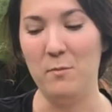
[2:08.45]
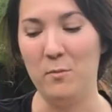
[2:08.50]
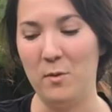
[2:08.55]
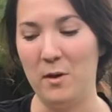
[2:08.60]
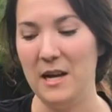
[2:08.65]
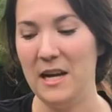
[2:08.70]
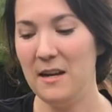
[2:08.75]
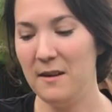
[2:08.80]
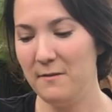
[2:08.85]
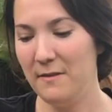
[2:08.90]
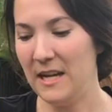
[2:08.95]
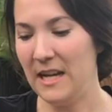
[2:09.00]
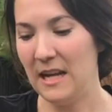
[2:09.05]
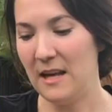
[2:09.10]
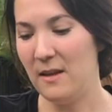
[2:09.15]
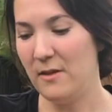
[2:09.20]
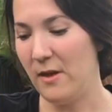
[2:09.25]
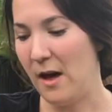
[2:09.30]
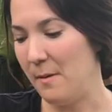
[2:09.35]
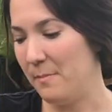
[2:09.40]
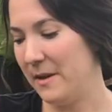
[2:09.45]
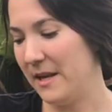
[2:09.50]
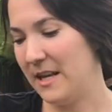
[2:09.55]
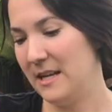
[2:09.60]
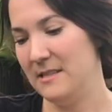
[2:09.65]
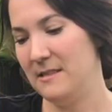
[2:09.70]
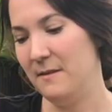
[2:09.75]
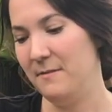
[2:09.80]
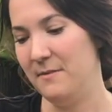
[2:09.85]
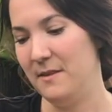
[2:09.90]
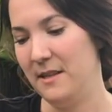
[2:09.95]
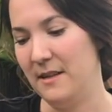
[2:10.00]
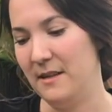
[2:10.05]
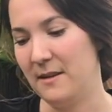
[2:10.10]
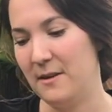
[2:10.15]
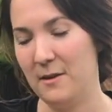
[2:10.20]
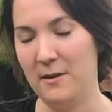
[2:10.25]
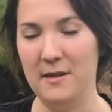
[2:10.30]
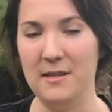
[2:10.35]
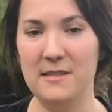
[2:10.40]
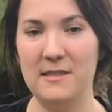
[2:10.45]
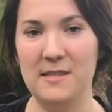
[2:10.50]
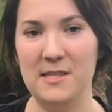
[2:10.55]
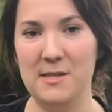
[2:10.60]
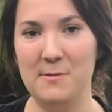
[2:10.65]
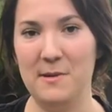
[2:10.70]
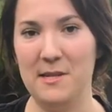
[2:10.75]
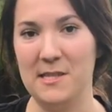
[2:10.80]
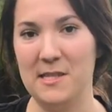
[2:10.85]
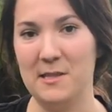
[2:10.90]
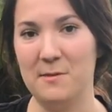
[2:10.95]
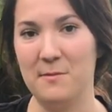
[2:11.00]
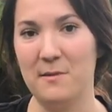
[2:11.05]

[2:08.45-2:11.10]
We're innovating a lot because of the current situations